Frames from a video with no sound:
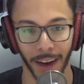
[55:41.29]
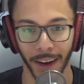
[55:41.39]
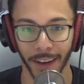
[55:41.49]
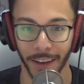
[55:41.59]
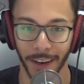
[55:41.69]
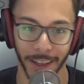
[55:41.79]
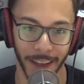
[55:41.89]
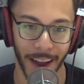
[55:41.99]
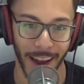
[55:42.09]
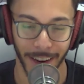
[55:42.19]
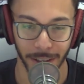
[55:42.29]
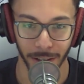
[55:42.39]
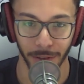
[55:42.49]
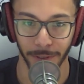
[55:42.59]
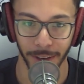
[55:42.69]
and they get that anxious
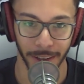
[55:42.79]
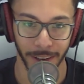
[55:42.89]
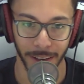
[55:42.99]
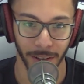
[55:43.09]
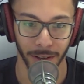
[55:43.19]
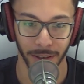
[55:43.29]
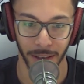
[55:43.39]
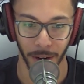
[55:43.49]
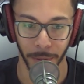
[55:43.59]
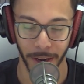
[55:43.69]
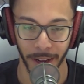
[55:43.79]
feeling in their stomach,